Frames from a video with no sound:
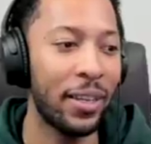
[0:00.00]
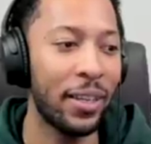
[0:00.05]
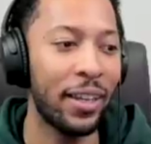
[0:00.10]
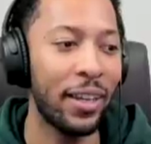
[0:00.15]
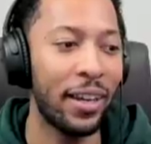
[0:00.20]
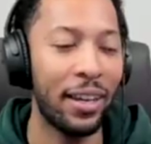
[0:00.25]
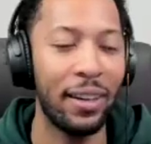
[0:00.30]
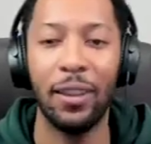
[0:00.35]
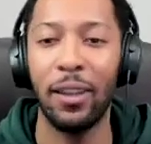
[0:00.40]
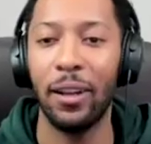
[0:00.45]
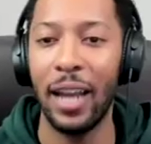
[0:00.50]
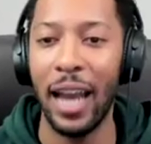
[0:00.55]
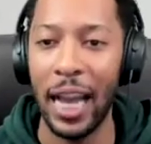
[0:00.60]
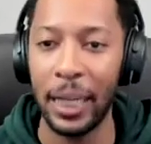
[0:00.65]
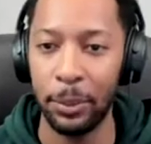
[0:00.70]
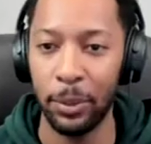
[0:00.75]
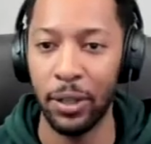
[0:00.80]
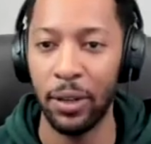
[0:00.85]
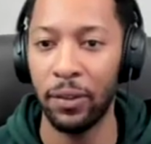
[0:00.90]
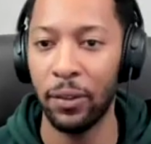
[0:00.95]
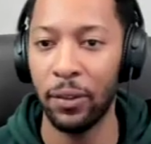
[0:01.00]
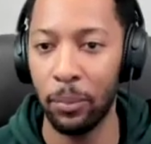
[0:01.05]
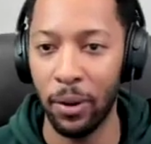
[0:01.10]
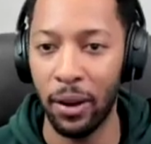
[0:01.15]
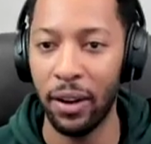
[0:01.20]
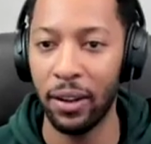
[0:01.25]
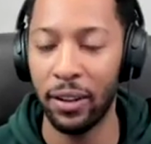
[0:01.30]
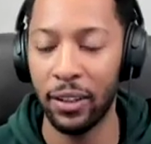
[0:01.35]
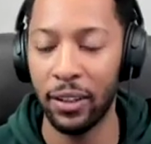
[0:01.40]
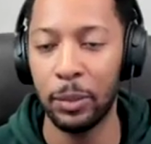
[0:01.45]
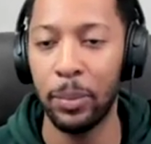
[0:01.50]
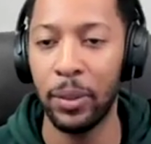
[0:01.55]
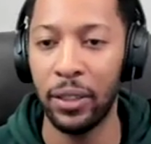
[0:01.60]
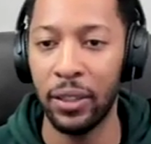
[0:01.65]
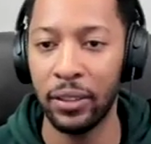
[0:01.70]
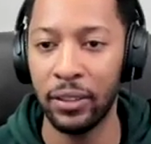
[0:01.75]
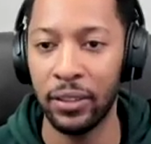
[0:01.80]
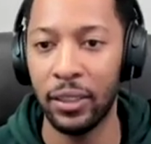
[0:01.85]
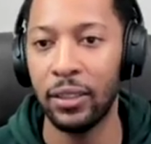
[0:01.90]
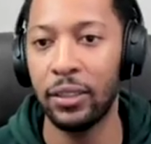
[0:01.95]
another aspect of the product
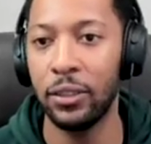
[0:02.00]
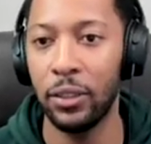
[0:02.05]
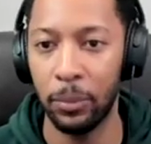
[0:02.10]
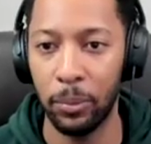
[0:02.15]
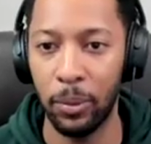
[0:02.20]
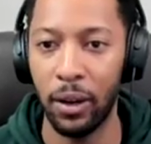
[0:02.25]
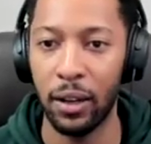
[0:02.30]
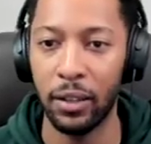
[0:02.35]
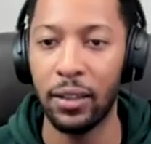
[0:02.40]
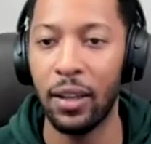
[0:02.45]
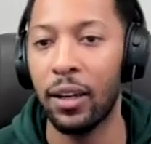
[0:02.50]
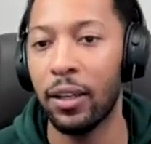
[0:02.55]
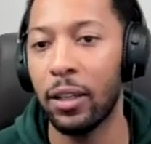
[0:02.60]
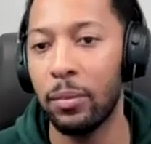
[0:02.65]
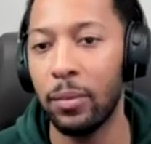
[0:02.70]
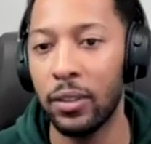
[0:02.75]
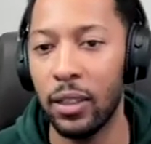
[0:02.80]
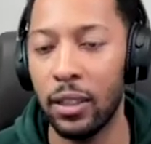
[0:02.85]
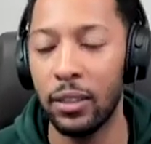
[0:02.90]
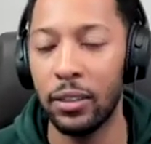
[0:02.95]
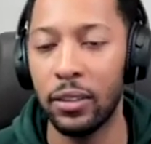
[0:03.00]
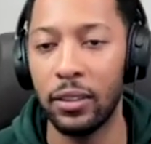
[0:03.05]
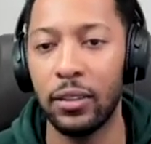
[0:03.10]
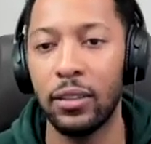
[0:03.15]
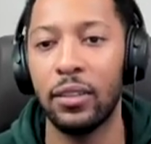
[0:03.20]
experience is your product documentation.